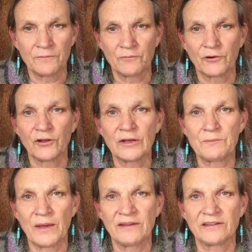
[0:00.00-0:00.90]
really
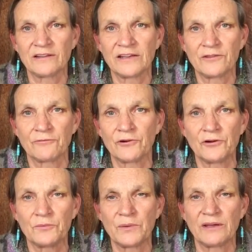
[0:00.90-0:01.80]
basically the
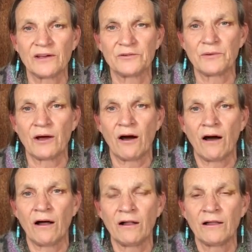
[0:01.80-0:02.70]
root, because we
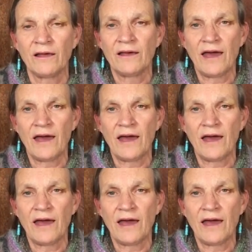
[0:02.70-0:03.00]
all